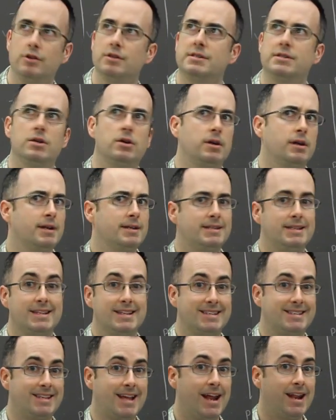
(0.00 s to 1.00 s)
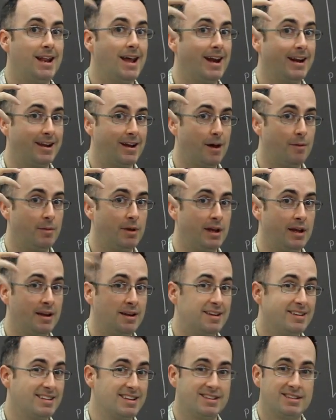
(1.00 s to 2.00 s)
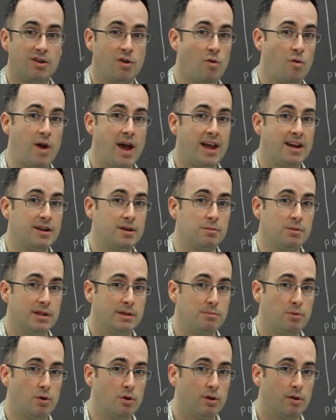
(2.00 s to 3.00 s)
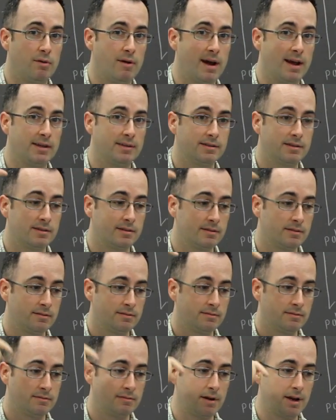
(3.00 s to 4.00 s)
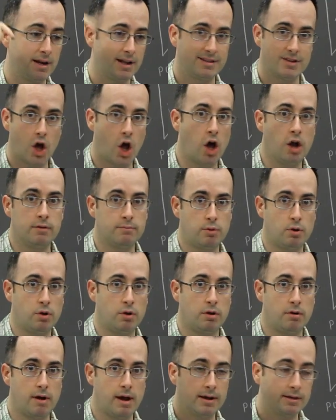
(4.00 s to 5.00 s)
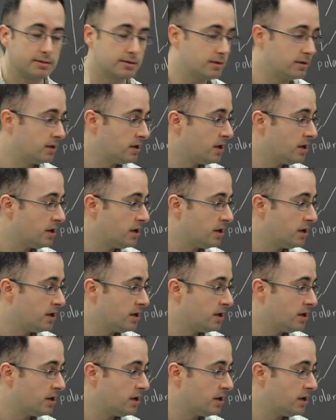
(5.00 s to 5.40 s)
You're still going to see the sunlight coming in because it's randomly polarized, right? It's unpolarized.